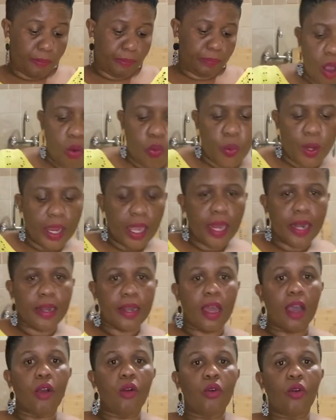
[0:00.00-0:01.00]
We are
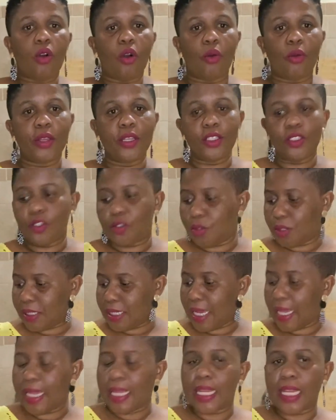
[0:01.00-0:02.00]
now going to
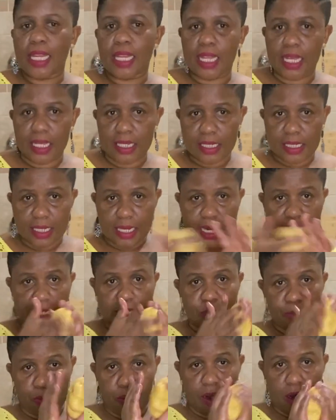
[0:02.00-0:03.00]
take this last
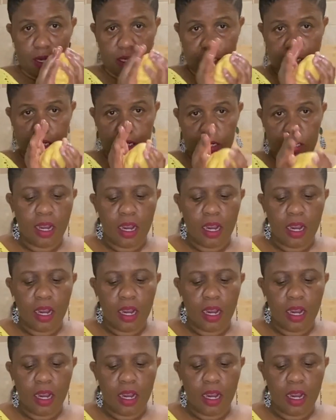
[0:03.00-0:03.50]
part.